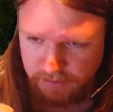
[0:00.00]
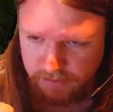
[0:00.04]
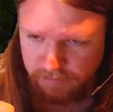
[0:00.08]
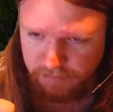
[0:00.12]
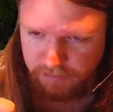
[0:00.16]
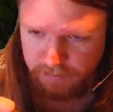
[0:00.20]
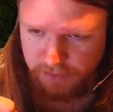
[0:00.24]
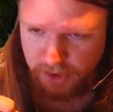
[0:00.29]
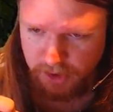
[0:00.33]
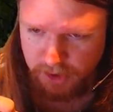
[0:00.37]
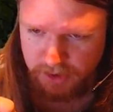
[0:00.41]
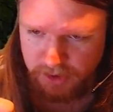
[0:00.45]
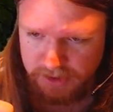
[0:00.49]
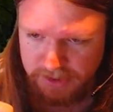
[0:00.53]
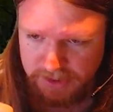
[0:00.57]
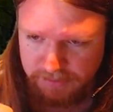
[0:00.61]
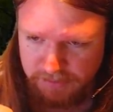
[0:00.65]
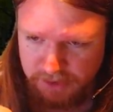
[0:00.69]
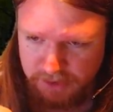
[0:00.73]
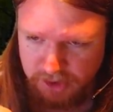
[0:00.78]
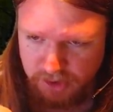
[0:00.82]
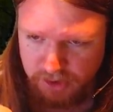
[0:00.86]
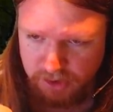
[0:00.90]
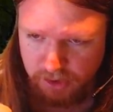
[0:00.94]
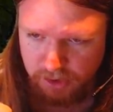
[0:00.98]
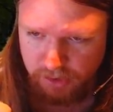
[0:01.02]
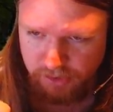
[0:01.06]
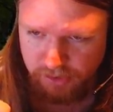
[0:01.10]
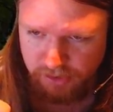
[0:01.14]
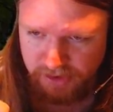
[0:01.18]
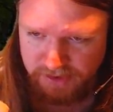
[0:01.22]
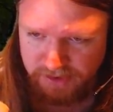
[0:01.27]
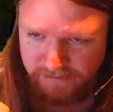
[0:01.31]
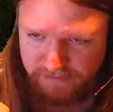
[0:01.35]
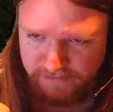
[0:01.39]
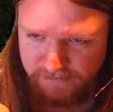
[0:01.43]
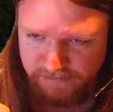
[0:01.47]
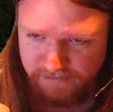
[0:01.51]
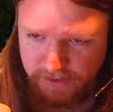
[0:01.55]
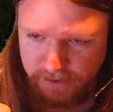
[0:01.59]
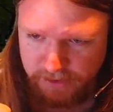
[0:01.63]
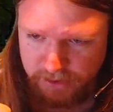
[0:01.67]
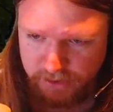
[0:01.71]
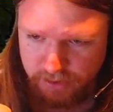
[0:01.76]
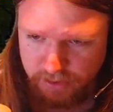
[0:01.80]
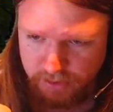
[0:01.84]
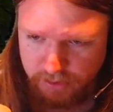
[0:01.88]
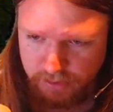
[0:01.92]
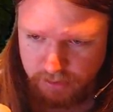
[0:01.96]
burn damage and lowering
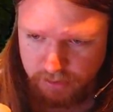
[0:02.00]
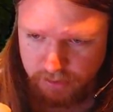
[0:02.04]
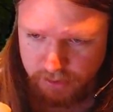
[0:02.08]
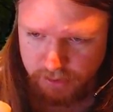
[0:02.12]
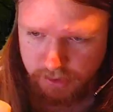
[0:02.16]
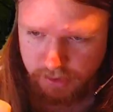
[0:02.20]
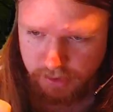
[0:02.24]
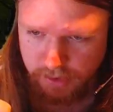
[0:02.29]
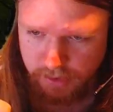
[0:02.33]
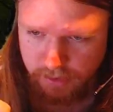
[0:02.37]
deflection. Okay.